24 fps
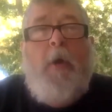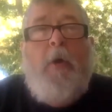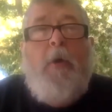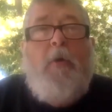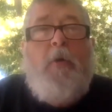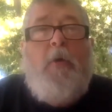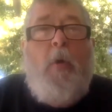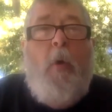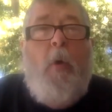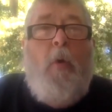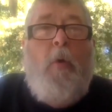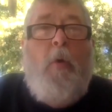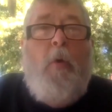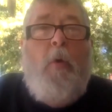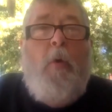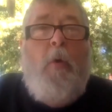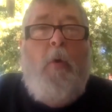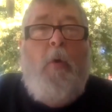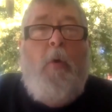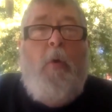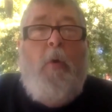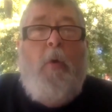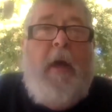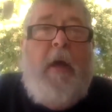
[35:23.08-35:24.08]
gold
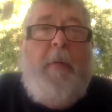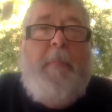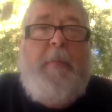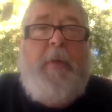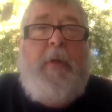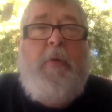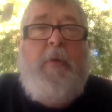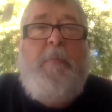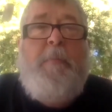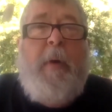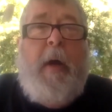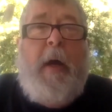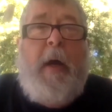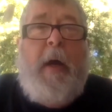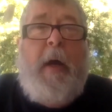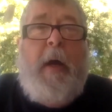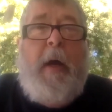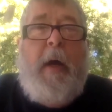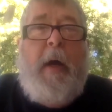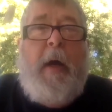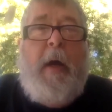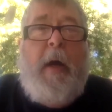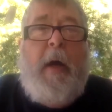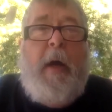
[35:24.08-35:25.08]
VW
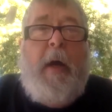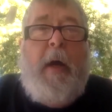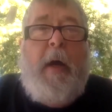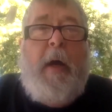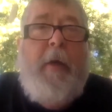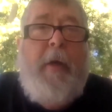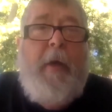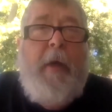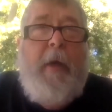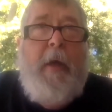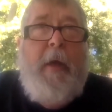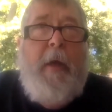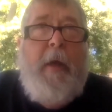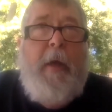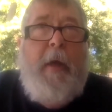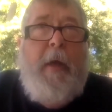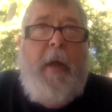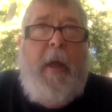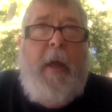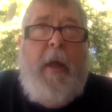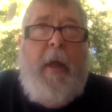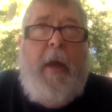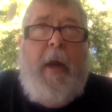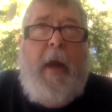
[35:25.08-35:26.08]
bus,
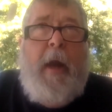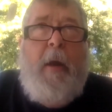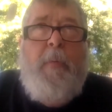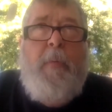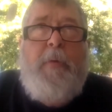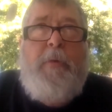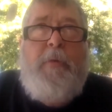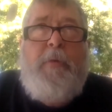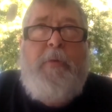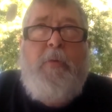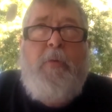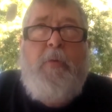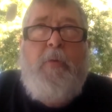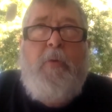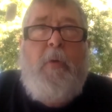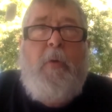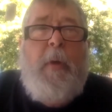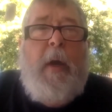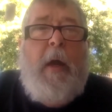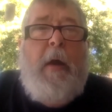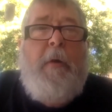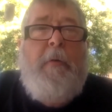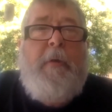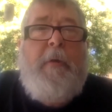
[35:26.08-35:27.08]
and I would
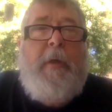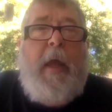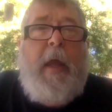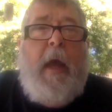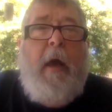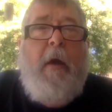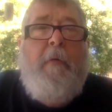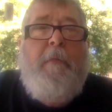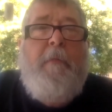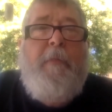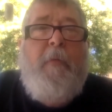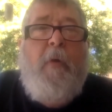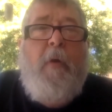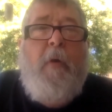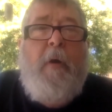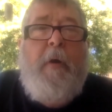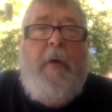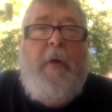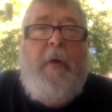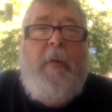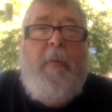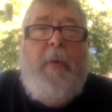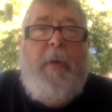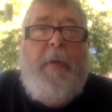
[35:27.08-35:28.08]
tool around
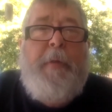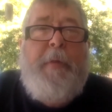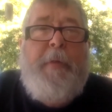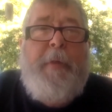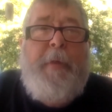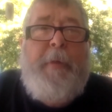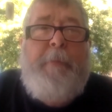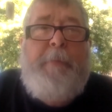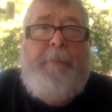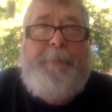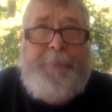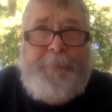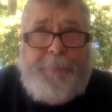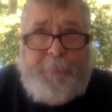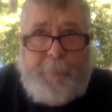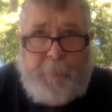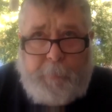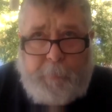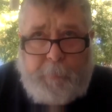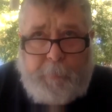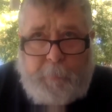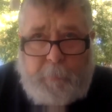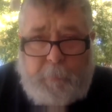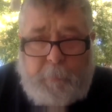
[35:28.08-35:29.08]
California with it
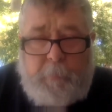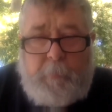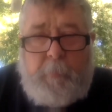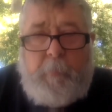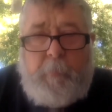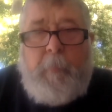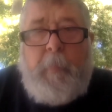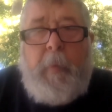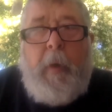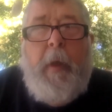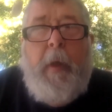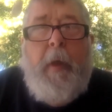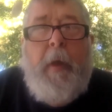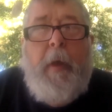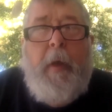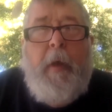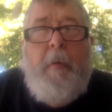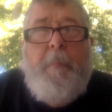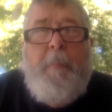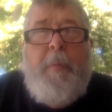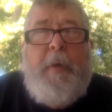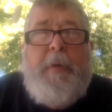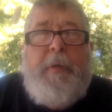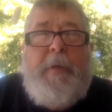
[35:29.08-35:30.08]

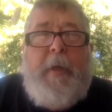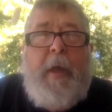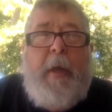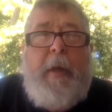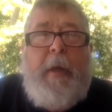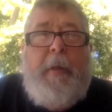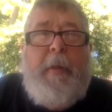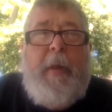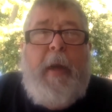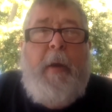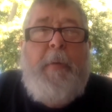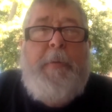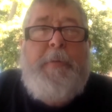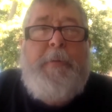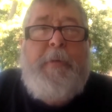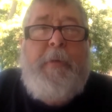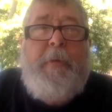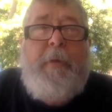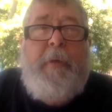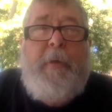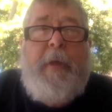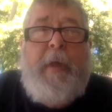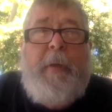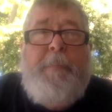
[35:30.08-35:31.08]
pretending that I was a
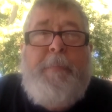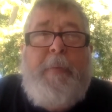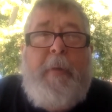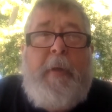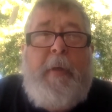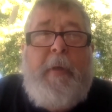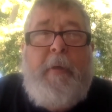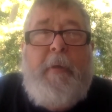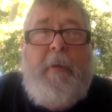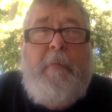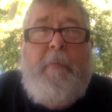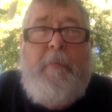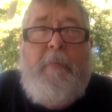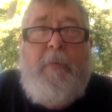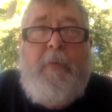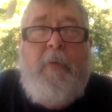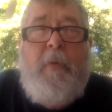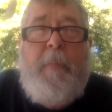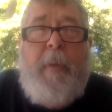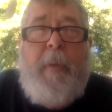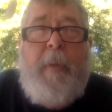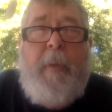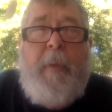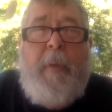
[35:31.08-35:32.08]
little hippie and doing my
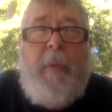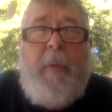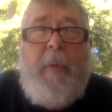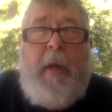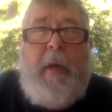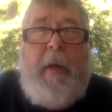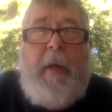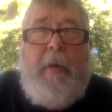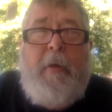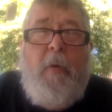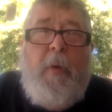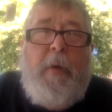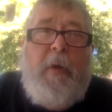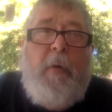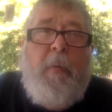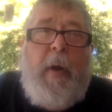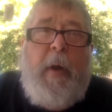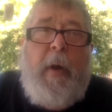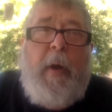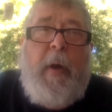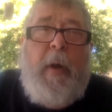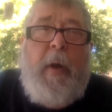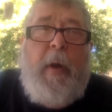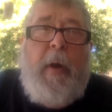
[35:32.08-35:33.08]
training, going to
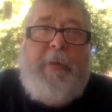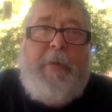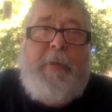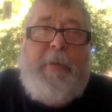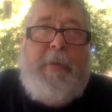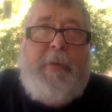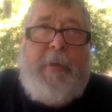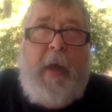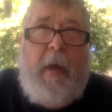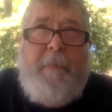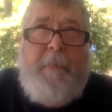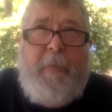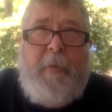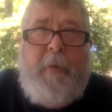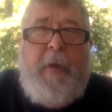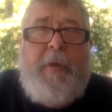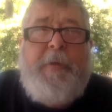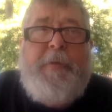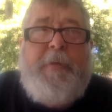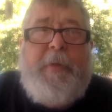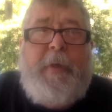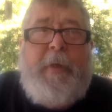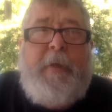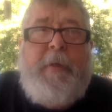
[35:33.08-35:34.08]
races and stuff, and
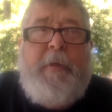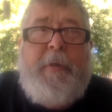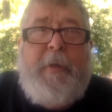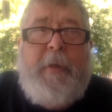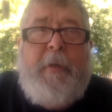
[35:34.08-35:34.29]
listening to,